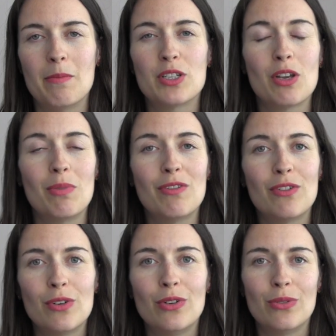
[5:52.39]
So
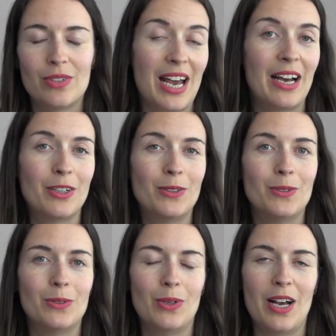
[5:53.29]
before you
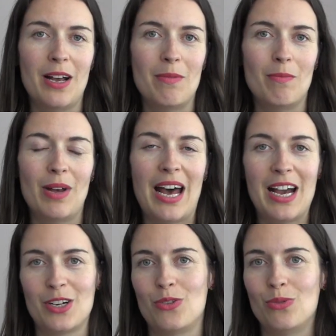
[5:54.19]
tackle
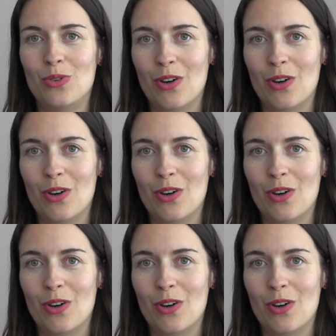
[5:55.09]
actual